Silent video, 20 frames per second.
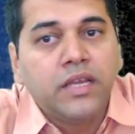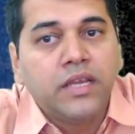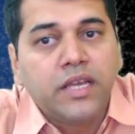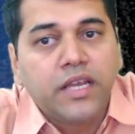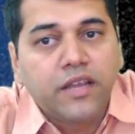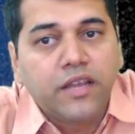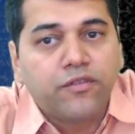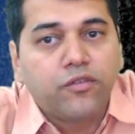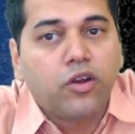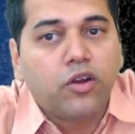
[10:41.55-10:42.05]

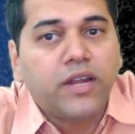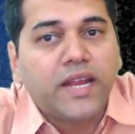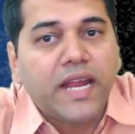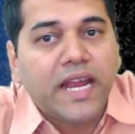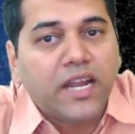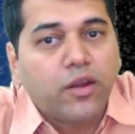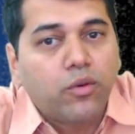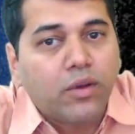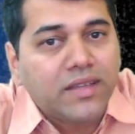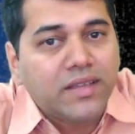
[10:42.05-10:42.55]
If not,
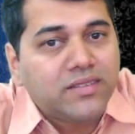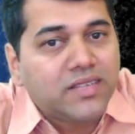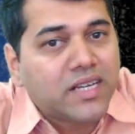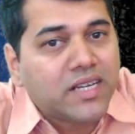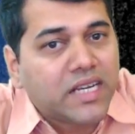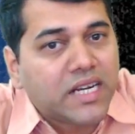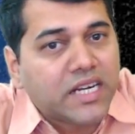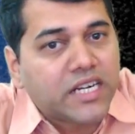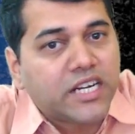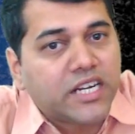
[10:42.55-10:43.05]
advise the
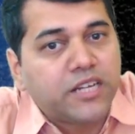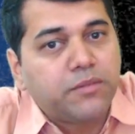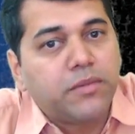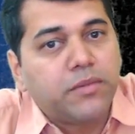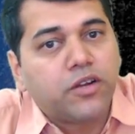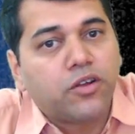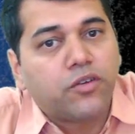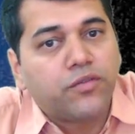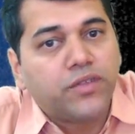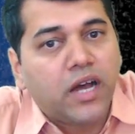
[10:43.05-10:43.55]
correct
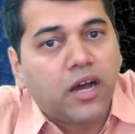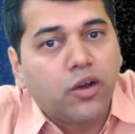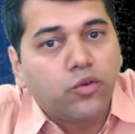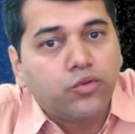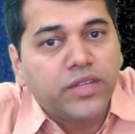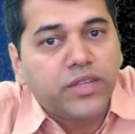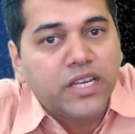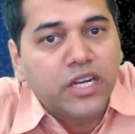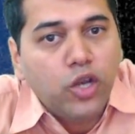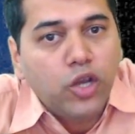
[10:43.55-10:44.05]
treatment of the
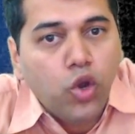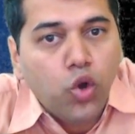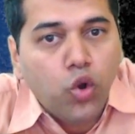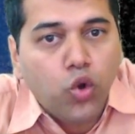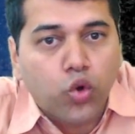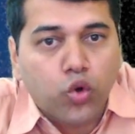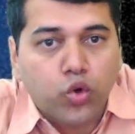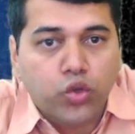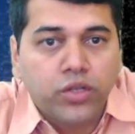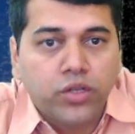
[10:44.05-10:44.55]
housing
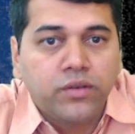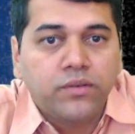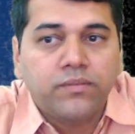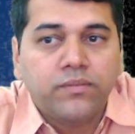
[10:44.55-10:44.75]
loan,